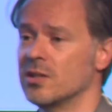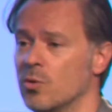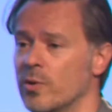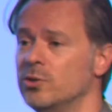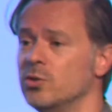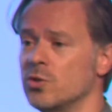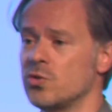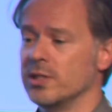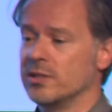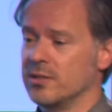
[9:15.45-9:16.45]
when to use
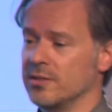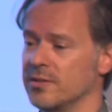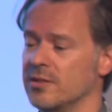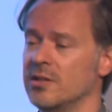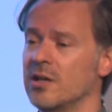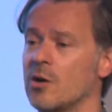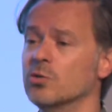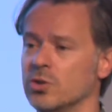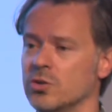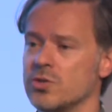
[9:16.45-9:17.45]
it, how
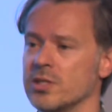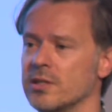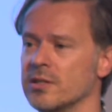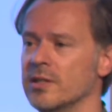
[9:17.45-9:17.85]
to use it.